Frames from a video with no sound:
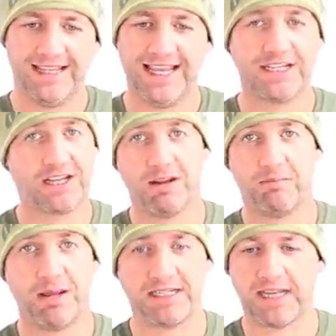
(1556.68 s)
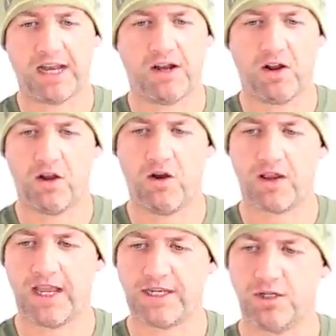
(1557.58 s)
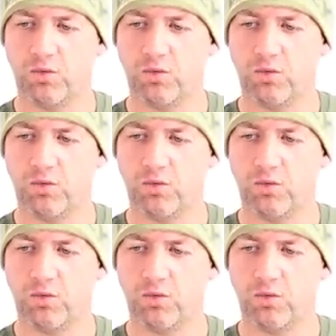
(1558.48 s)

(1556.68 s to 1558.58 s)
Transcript: These are going to be selling like hotcakes.